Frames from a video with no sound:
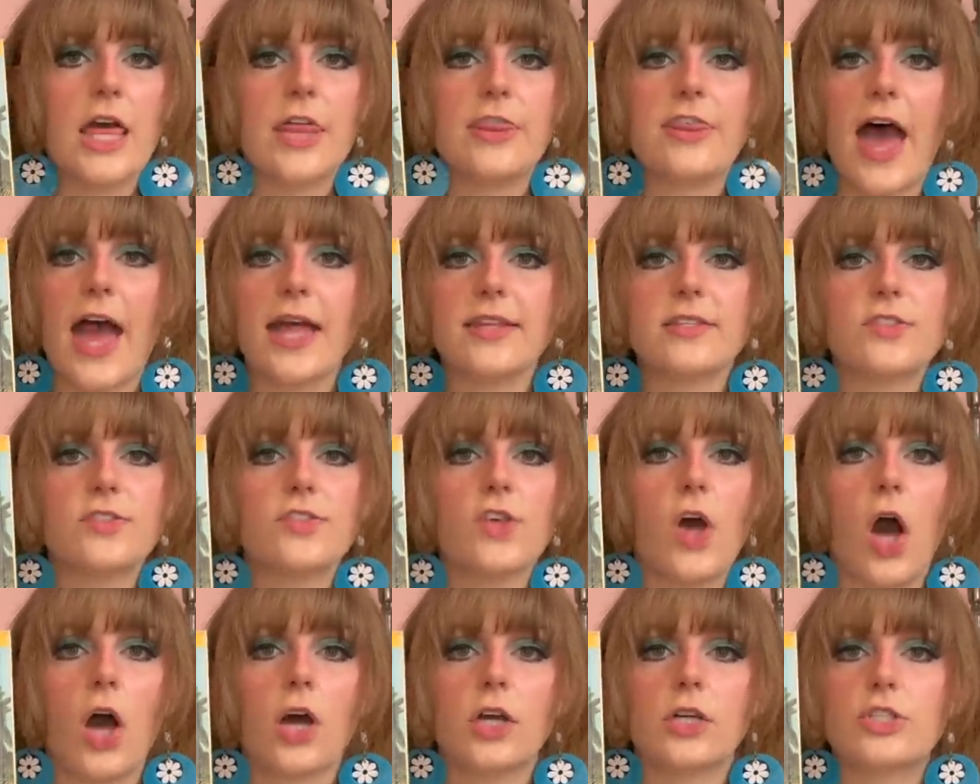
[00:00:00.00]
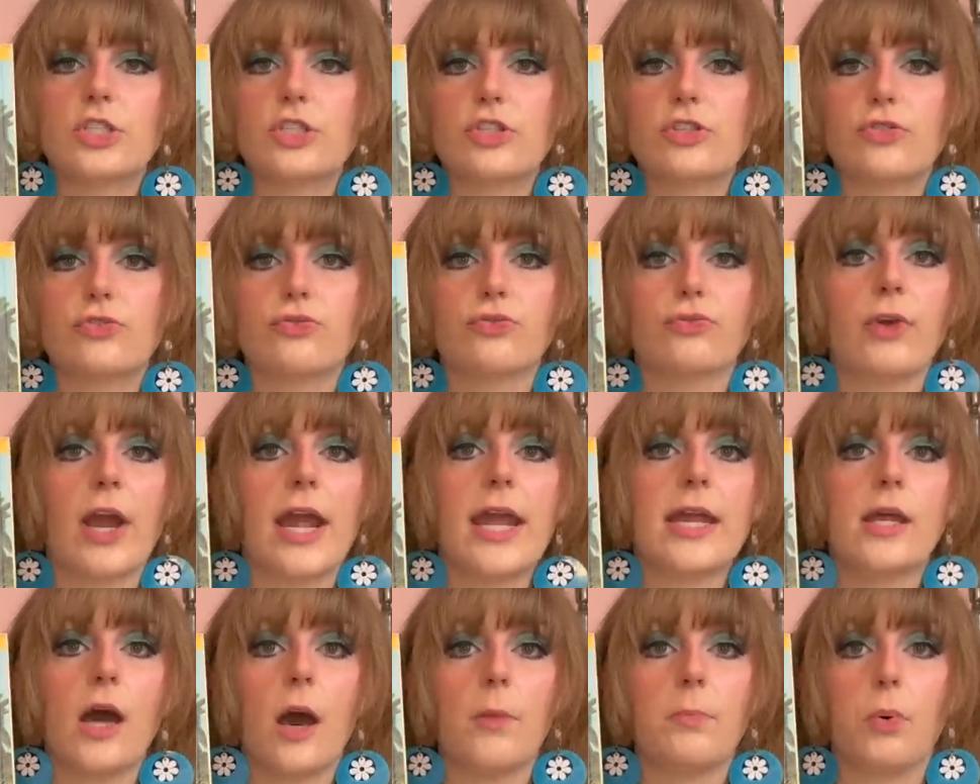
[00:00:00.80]
That song
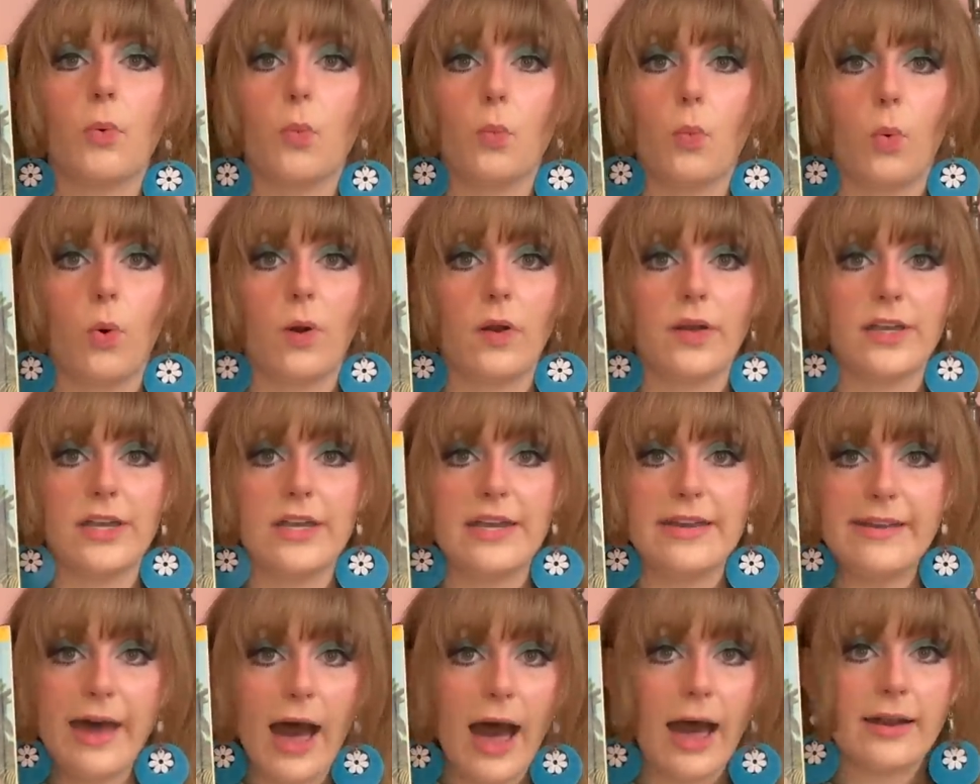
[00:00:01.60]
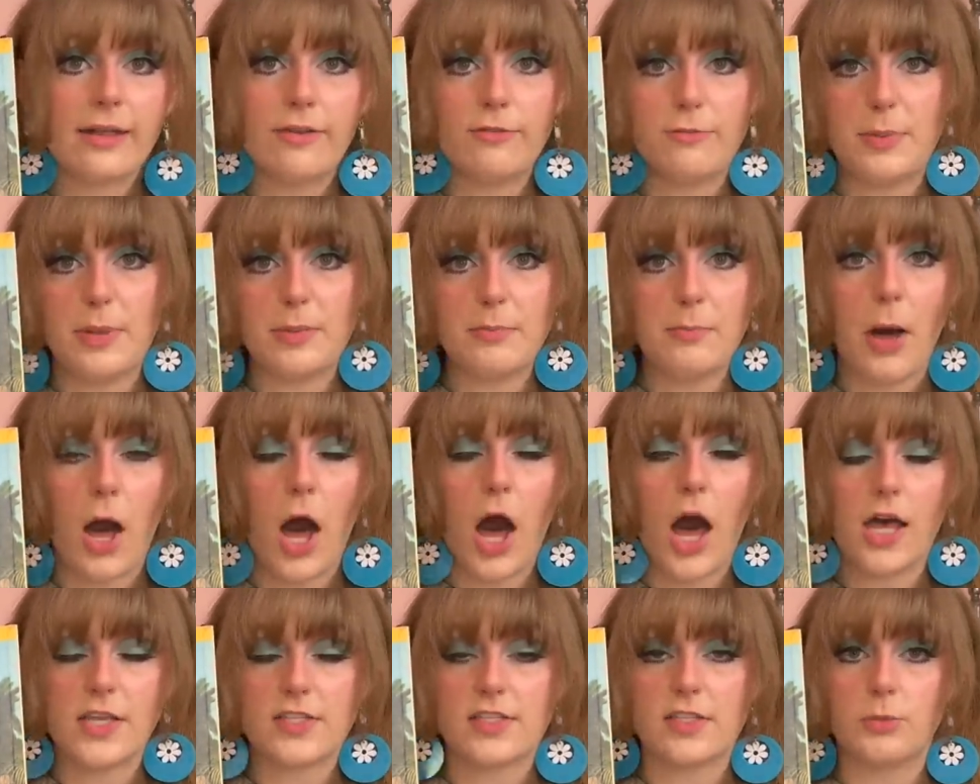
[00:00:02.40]
straight up would not have been
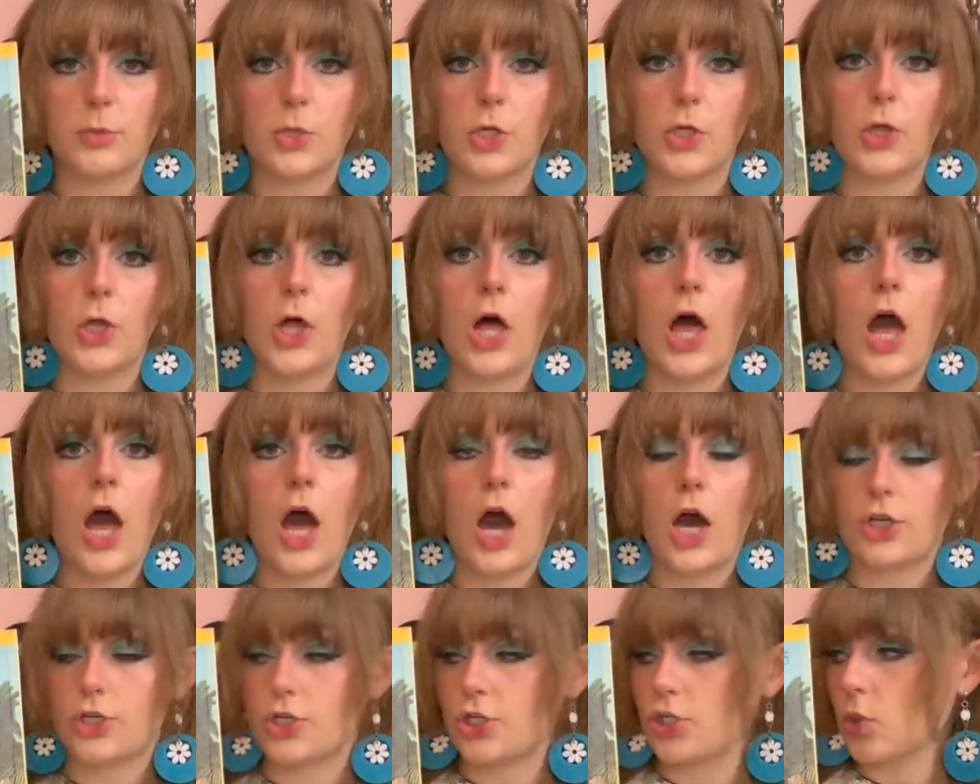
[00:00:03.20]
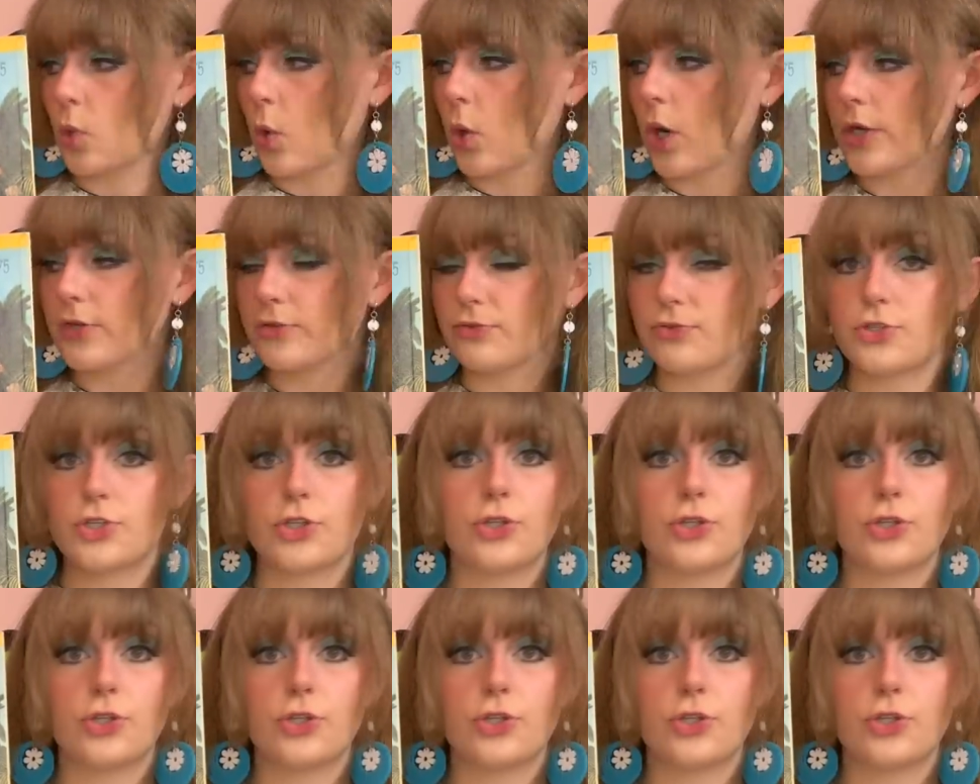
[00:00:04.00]
possible a short